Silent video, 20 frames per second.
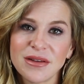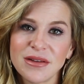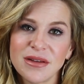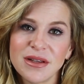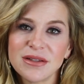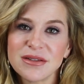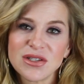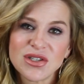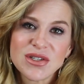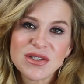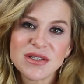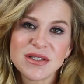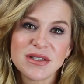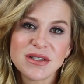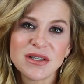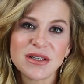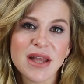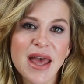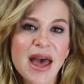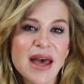and
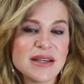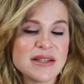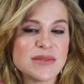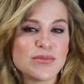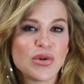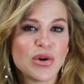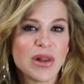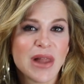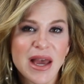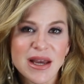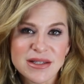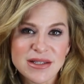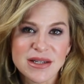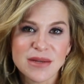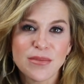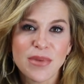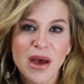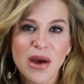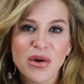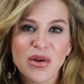it has more
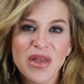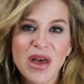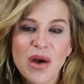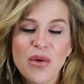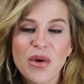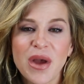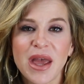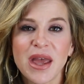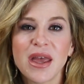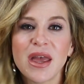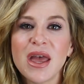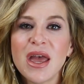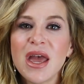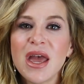lasting power that way.